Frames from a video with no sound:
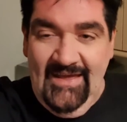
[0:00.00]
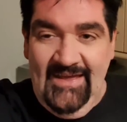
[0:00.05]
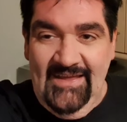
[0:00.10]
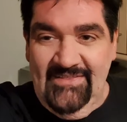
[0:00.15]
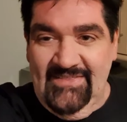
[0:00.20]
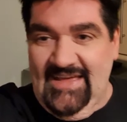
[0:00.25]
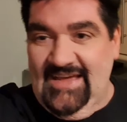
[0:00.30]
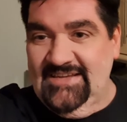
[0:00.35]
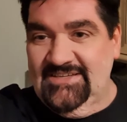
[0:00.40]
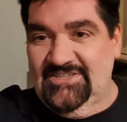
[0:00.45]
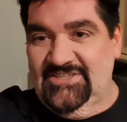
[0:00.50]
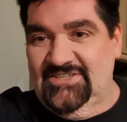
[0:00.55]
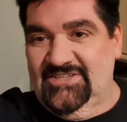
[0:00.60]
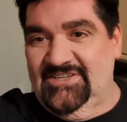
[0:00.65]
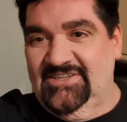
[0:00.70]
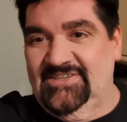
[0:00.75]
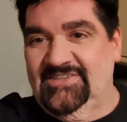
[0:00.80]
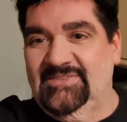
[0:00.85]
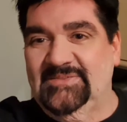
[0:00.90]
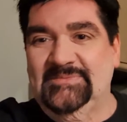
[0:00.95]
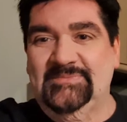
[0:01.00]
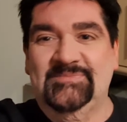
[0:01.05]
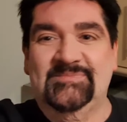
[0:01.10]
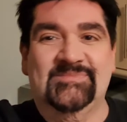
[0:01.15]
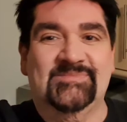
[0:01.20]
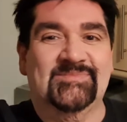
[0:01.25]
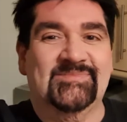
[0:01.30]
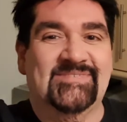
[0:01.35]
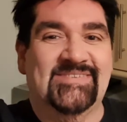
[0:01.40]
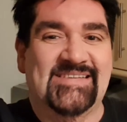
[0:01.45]
That's
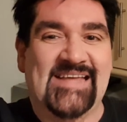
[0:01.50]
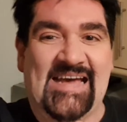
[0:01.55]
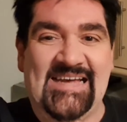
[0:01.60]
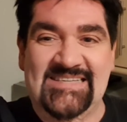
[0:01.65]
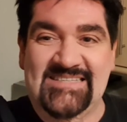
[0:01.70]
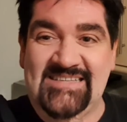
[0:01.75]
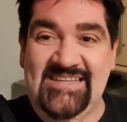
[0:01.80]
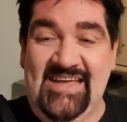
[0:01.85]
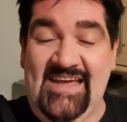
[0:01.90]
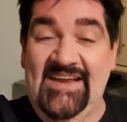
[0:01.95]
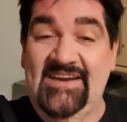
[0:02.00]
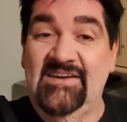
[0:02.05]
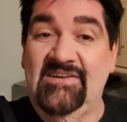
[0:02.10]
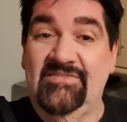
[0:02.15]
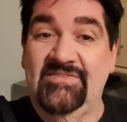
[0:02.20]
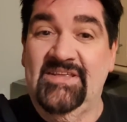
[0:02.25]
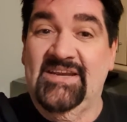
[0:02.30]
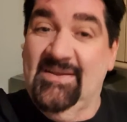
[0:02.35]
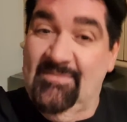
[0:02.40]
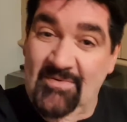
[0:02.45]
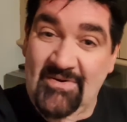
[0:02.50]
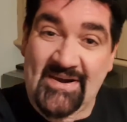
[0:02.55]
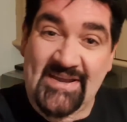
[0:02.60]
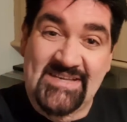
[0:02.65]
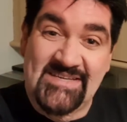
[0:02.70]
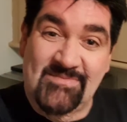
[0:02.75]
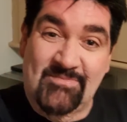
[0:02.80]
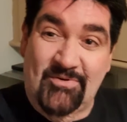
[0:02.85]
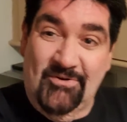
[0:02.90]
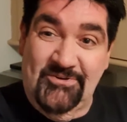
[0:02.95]
the end of the
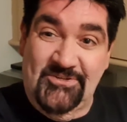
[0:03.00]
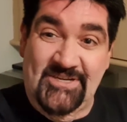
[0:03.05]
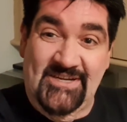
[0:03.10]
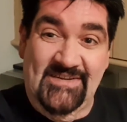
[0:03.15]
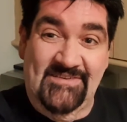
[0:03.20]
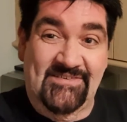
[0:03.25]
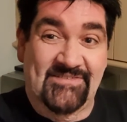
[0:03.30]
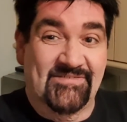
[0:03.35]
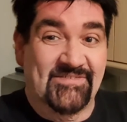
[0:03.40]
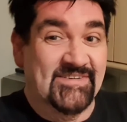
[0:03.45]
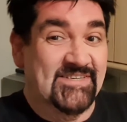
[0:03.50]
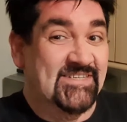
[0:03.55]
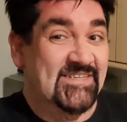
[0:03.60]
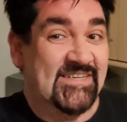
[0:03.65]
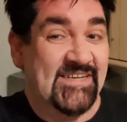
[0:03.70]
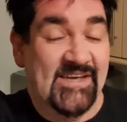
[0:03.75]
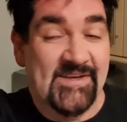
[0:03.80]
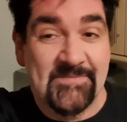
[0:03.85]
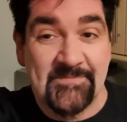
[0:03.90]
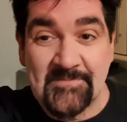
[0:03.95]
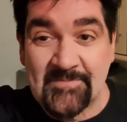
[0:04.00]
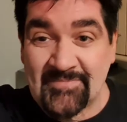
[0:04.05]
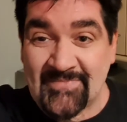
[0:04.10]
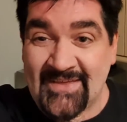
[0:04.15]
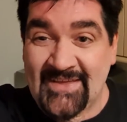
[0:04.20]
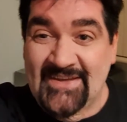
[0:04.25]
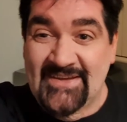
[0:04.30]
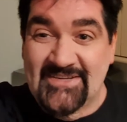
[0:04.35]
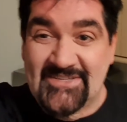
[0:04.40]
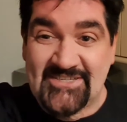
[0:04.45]
Liberator project for today.
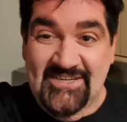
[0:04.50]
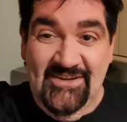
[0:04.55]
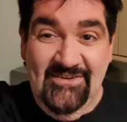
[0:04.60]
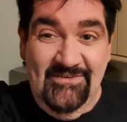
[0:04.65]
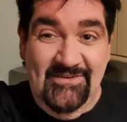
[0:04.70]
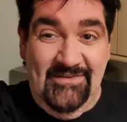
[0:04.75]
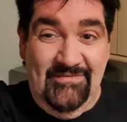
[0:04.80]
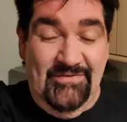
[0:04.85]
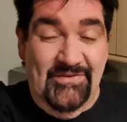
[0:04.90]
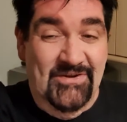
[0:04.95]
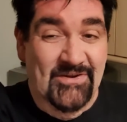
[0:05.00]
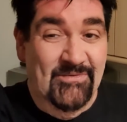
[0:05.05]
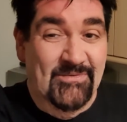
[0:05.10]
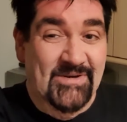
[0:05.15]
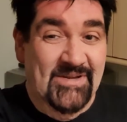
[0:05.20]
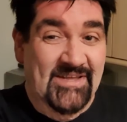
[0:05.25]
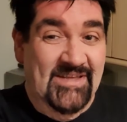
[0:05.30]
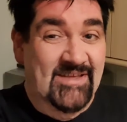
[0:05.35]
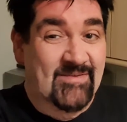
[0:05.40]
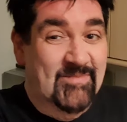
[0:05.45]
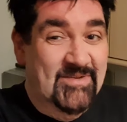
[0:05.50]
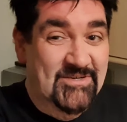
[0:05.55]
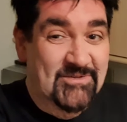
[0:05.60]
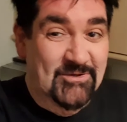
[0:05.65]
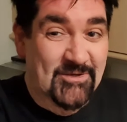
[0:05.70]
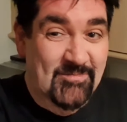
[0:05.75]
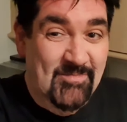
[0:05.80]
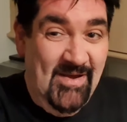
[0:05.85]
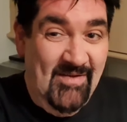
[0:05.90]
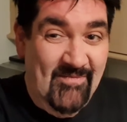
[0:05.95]
So if you don't want to hear me
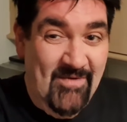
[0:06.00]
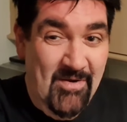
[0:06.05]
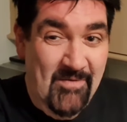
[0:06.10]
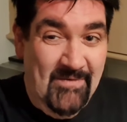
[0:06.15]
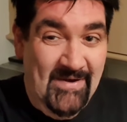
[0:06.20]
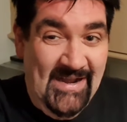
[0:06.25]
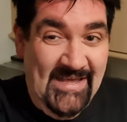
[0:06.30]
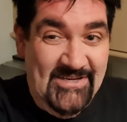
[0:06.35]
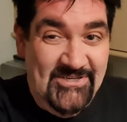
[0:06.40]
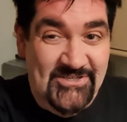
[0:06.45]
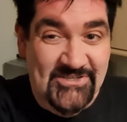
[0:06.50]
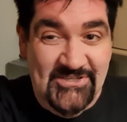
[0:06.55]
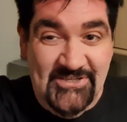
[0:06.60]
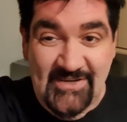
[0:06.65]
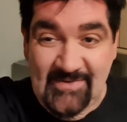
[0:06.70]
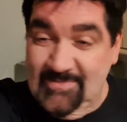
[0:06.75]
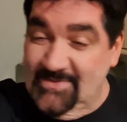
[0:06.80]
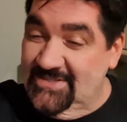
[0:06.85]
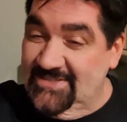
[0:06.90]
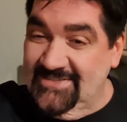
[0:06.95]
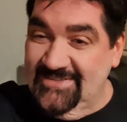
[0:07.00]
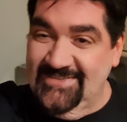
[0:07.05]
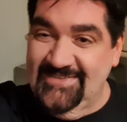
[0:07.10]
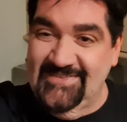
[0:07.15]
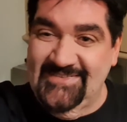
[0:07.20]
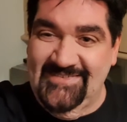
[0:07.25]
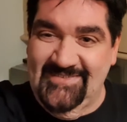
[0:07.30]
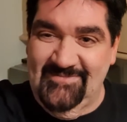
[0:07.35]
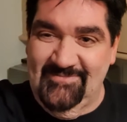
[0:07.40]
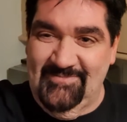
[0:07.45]
talk about my relationships,
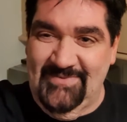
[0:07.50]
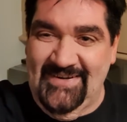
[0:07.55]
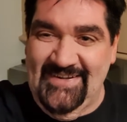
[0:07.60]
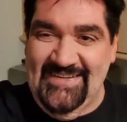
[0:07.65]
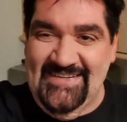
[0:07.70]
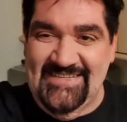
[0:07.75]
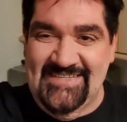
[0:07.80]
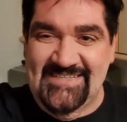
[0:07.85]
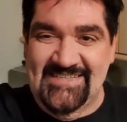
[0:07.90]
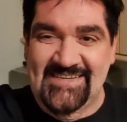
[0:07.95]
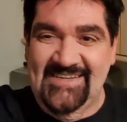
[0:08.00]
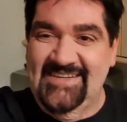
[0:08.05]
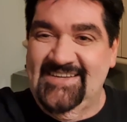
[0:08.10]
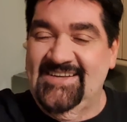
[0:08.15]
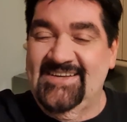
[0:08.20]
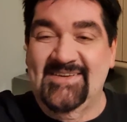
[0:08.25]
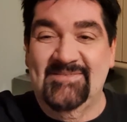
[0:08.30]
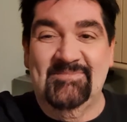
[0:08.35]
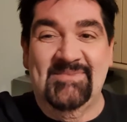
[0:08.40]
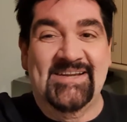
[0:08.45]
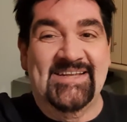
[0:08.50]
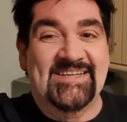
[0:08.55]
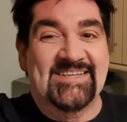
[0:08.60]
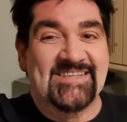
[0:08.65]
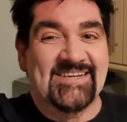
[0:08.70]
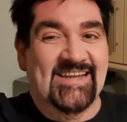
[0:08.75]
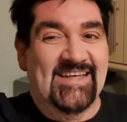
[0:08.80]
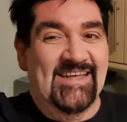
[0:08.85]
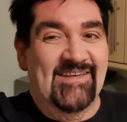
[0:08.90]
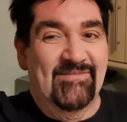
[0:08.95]
please
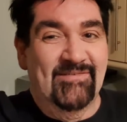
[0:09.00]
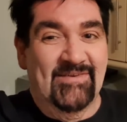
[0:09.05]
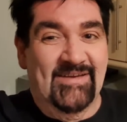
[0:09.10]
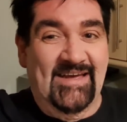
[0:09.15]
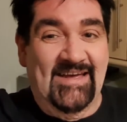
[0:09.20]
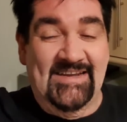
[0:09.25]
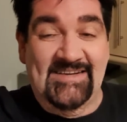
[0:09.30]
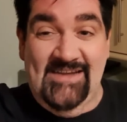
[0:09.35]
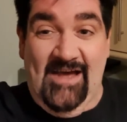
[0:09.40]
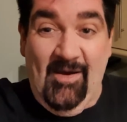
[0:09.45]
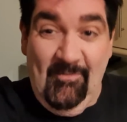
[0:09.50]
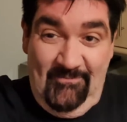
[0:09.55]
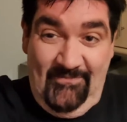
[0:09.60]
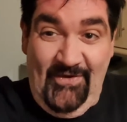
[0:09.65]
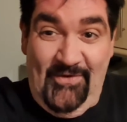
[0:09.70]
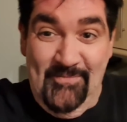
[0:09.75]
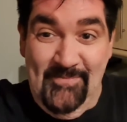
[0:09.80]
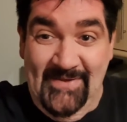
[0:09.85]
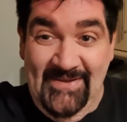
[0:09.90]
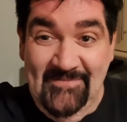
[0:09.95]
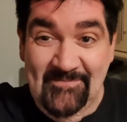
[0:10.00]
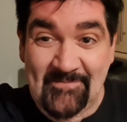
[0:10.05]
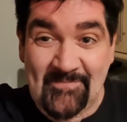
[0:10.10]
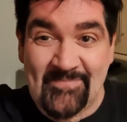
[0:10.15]
leave and upvote me.